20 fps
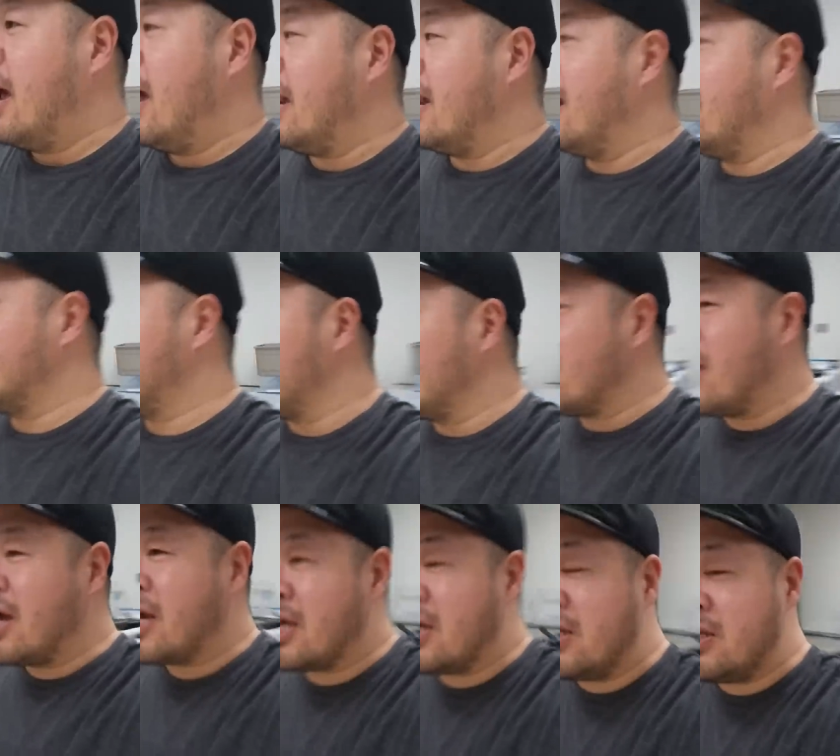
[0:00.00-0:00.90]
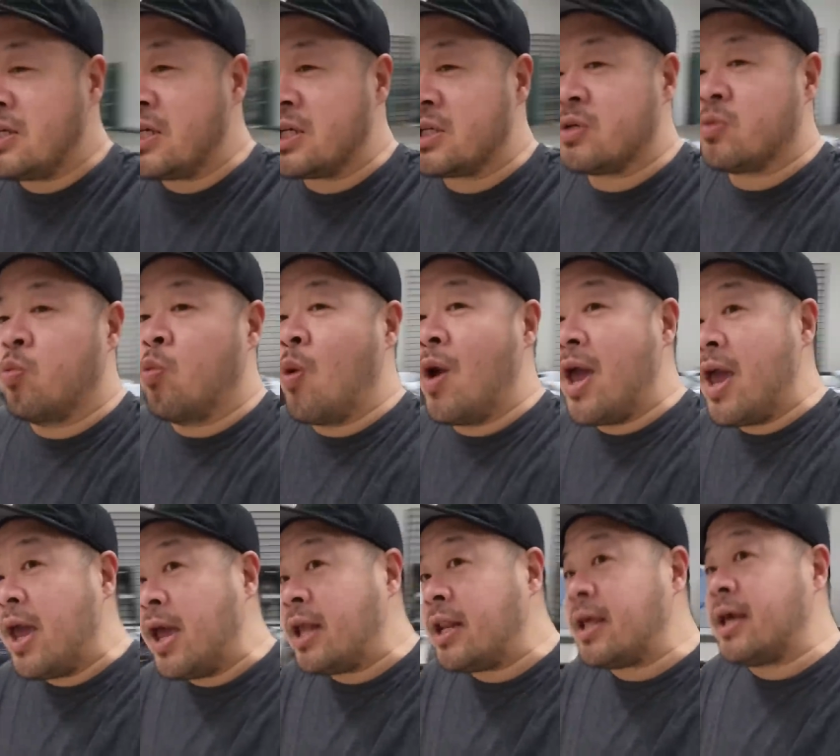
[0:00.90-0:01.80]
And I thought I can just
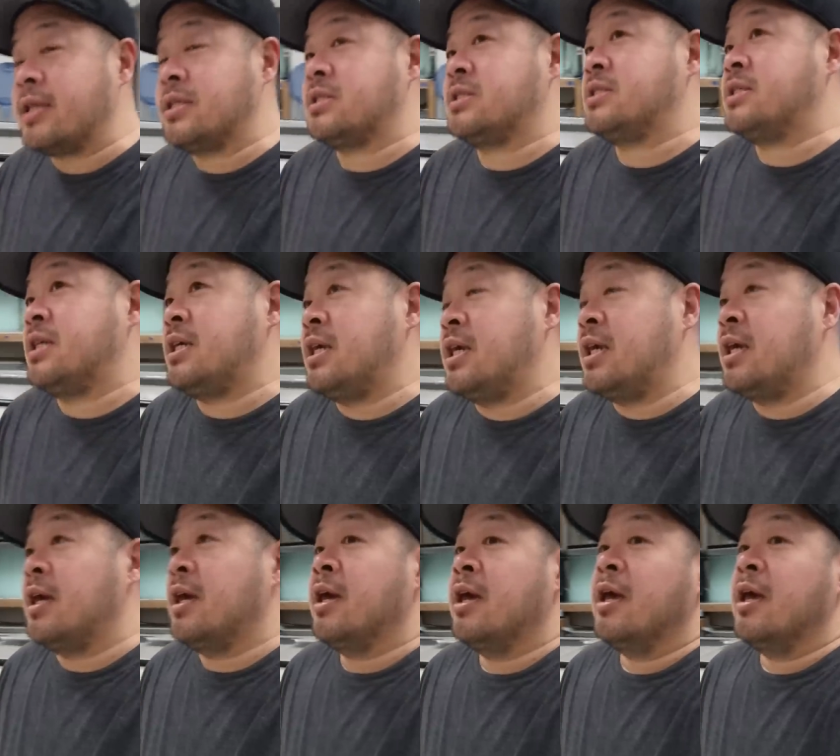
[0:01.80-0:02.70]
wait and see